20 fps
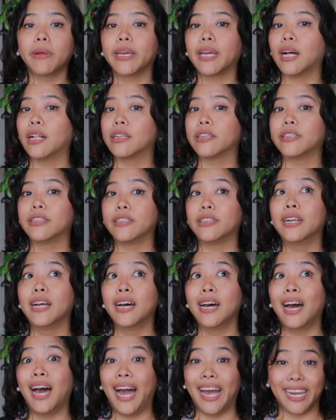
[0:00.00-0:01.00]
my calendar,
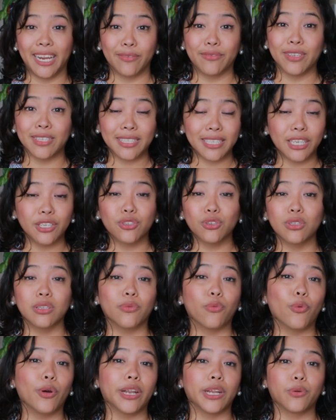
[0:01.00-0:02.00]
I have the schedule
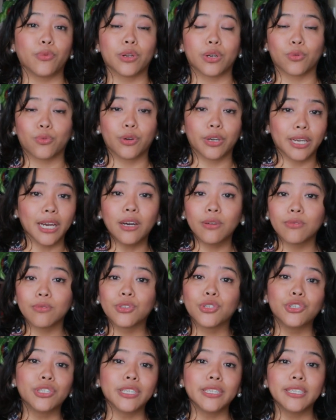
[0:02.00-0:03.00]
of when I want to work out
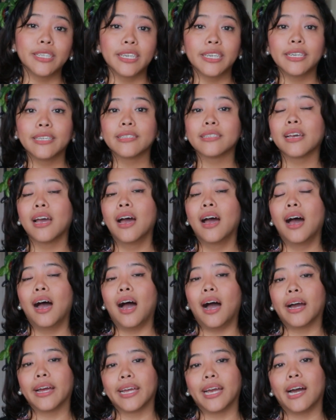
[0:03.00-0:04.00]
certain days.
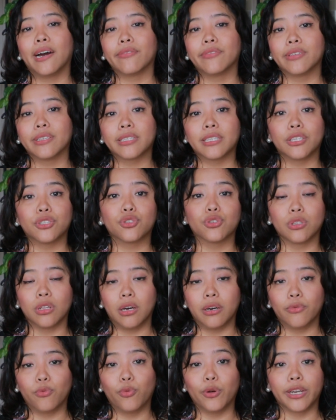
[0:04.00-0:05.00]
I have the schedule
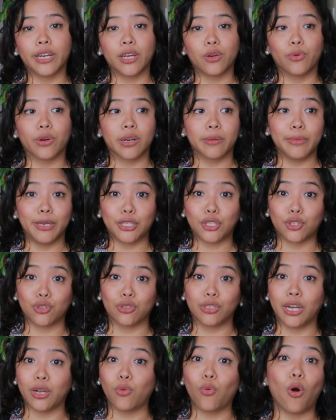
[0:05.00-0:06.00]
of when I want to make
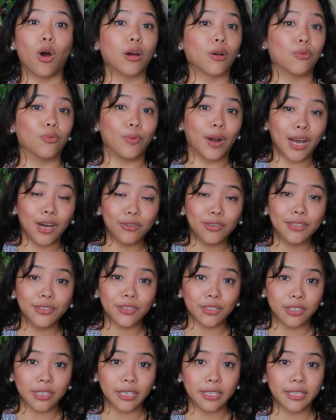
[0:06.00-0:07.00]
sure I walk around on
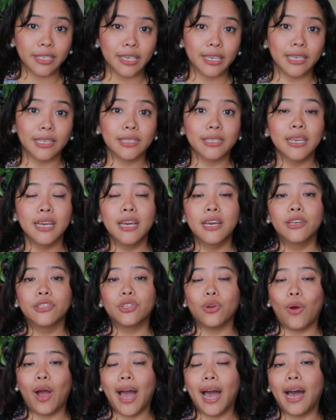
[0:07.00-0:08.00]
certain days.
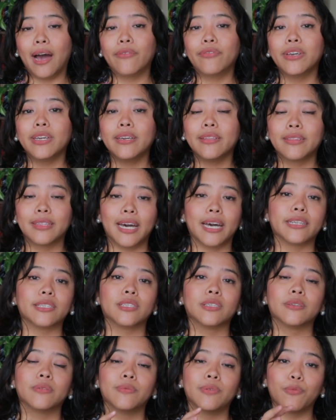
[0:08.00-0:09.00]
So having
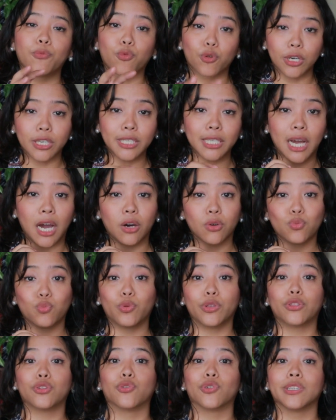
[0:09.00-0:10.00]
that worked out
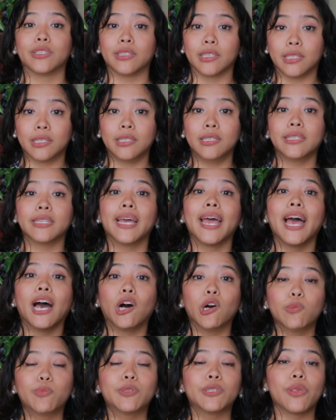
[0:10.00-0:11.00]
with your assistant
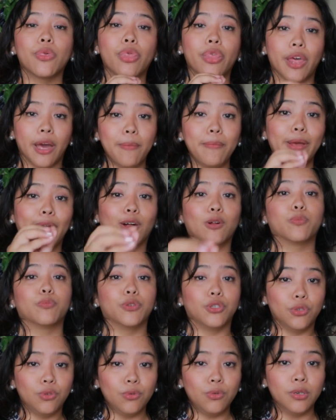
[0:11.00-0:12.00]
helps them help
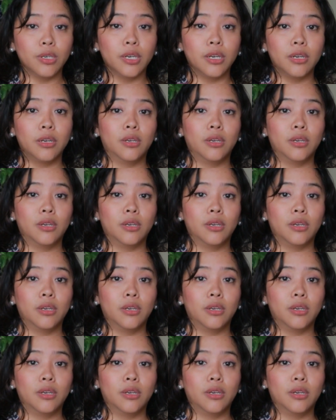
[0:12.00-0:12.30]
you